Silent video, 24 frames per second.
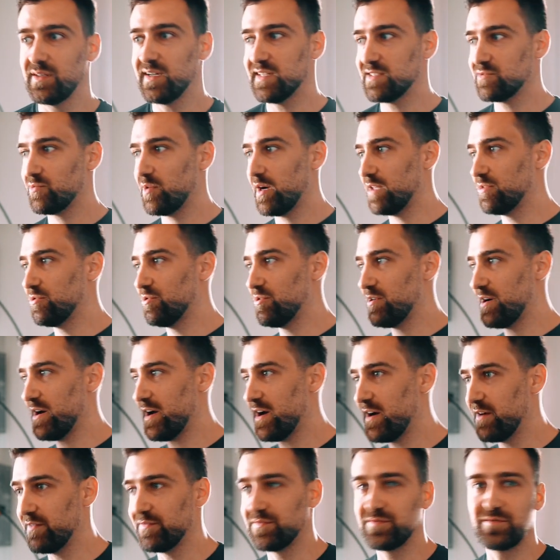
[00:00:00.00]
That's why I don't
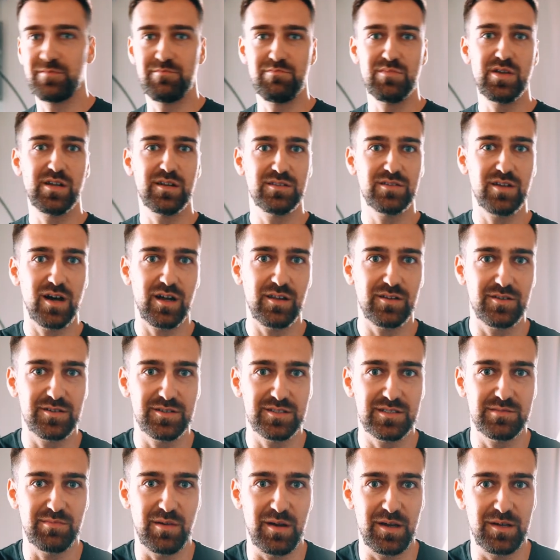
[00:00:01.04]
have $1
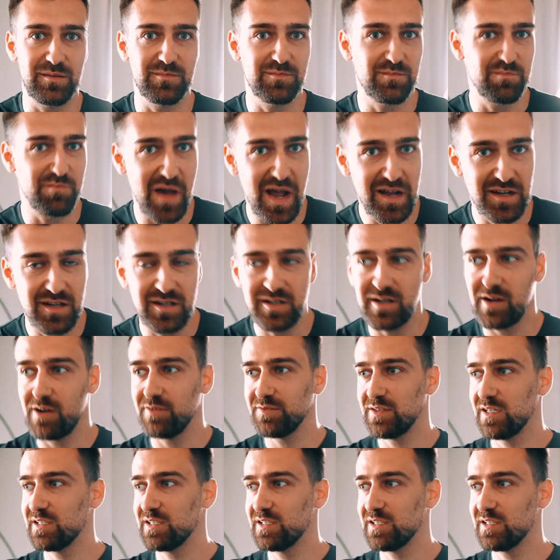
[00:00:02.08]
million in my bank account.